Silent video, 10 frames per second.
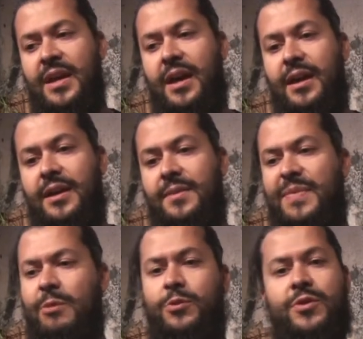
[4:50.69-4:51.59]

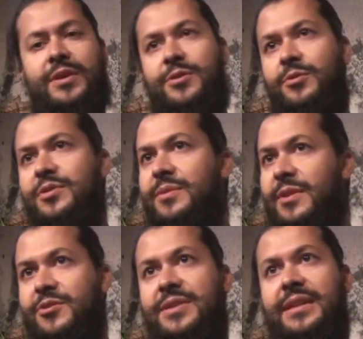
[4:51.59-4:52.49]
and we're trying to do
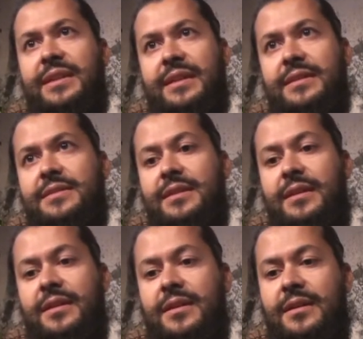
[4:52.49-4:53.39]
some interesting things
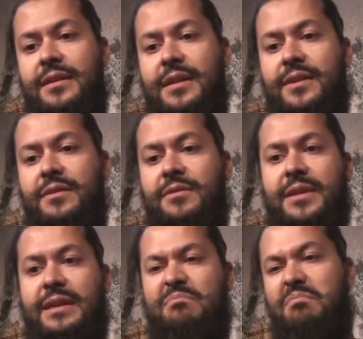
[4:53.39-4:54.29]

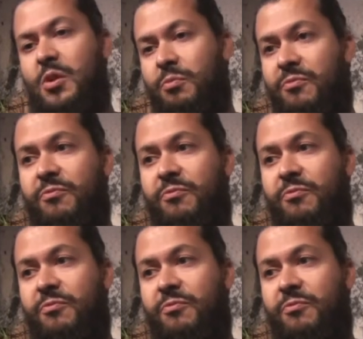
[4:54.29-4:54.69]
that are